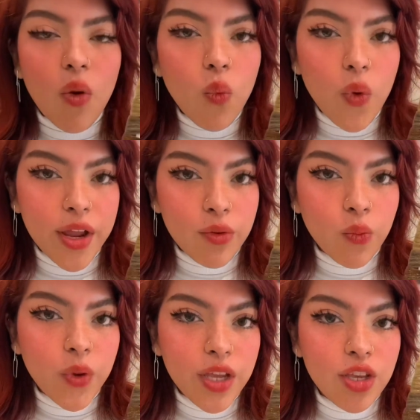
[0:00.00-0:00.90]
when
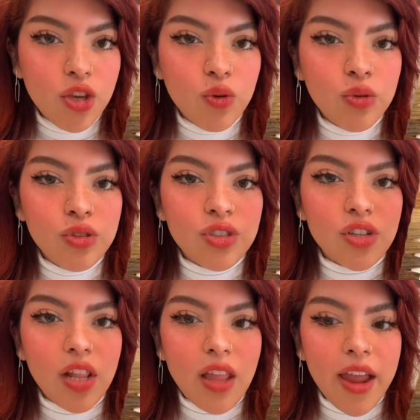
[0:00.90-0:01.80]
we use
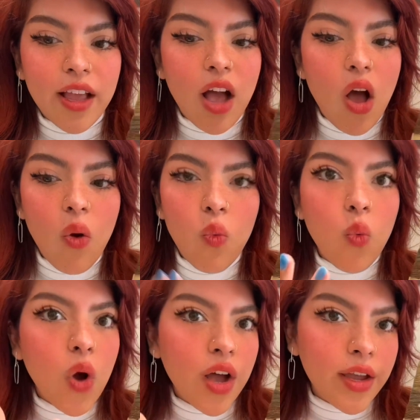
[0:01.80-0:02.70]
like a
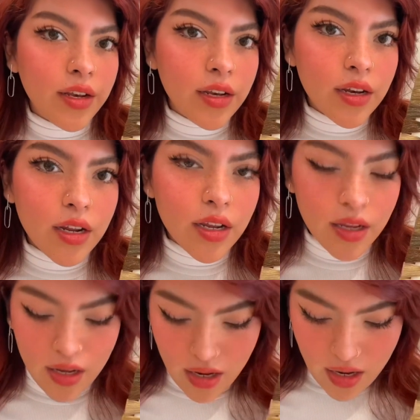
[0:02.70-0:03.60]
one,
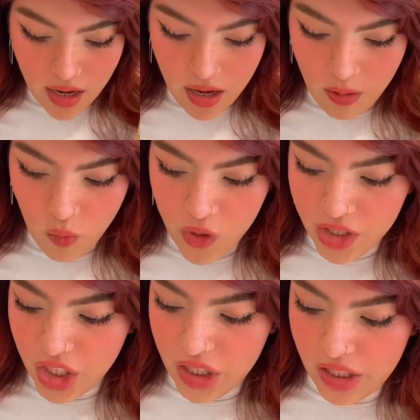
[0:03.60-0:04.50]
which
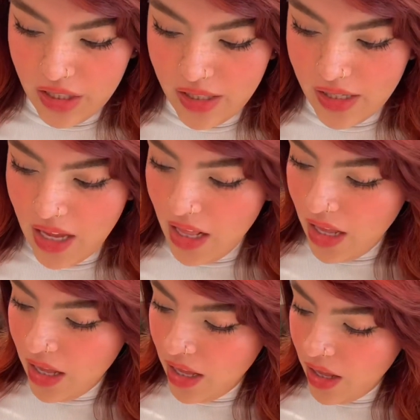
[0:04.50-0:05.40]
is
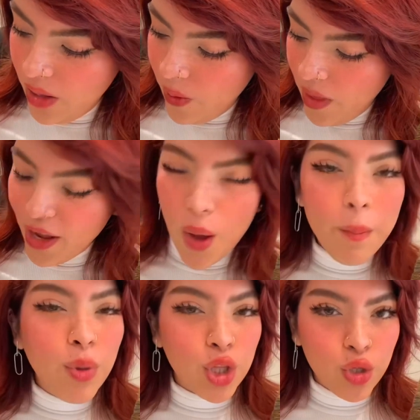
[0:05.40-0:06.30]
like a
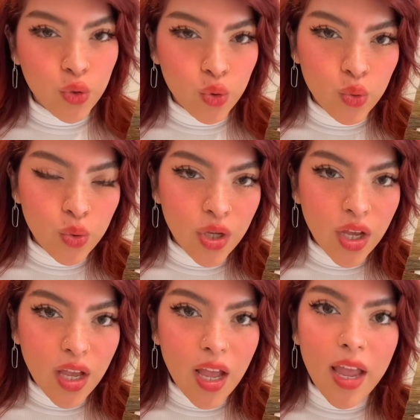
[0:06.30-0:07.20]
blue,
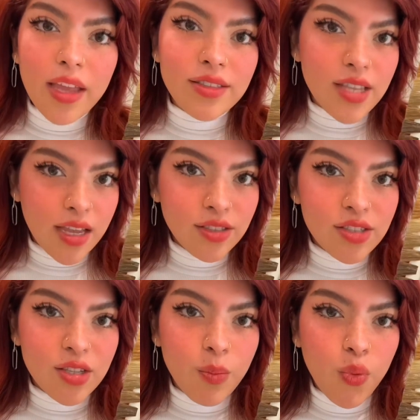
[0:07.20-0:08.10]
it tends
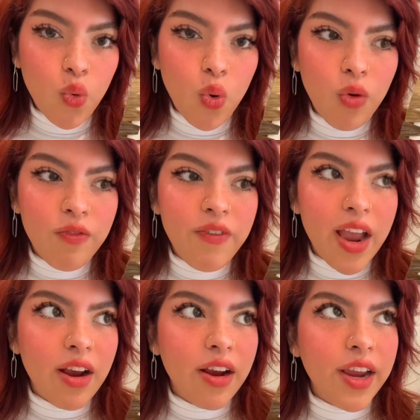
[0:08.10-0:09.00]
to pull
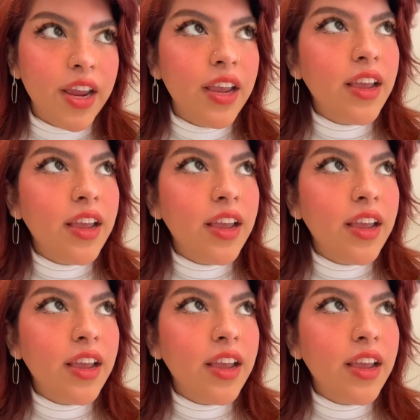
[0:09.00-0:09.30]
very,